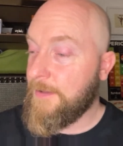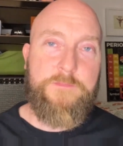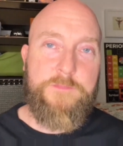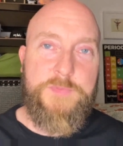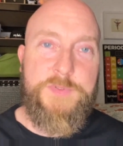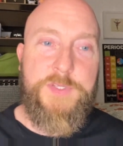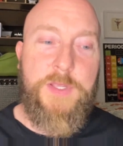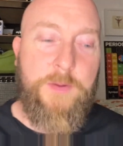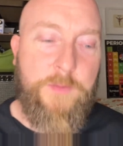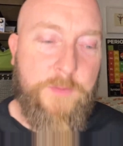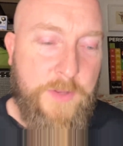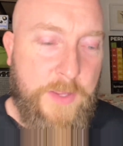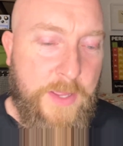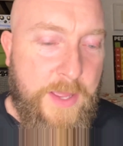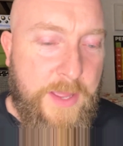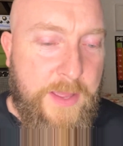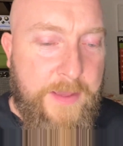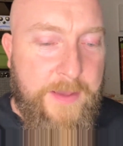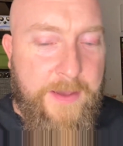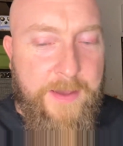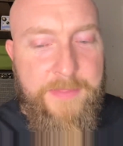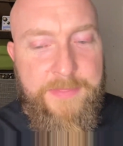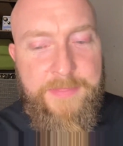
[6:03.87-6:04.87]
So
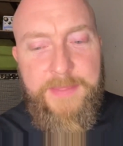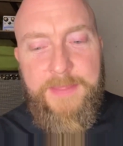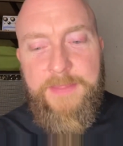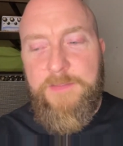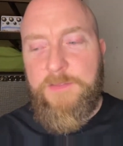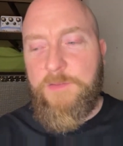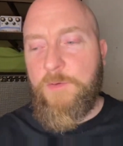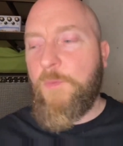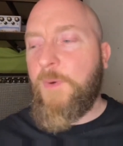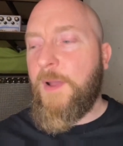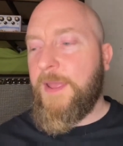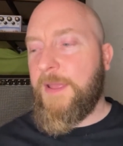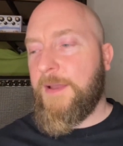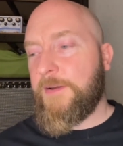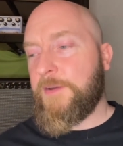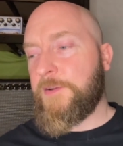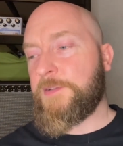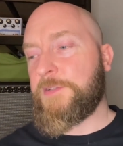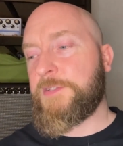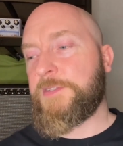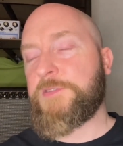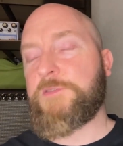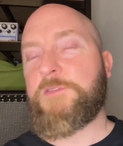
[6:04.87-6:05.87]
I think the way I
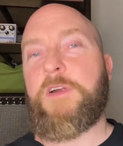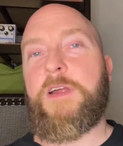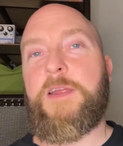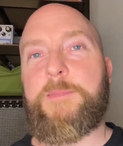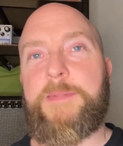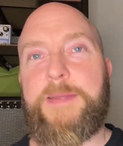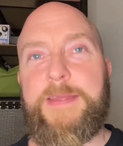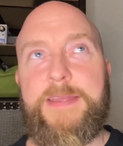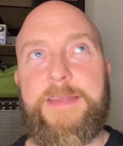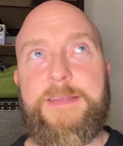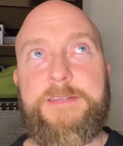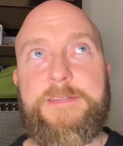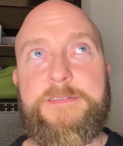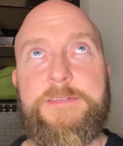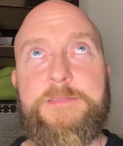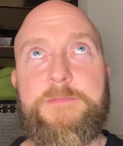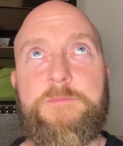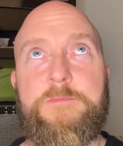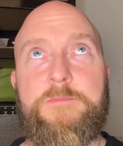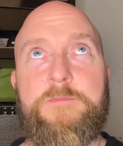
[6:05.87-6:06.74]
could describe it is,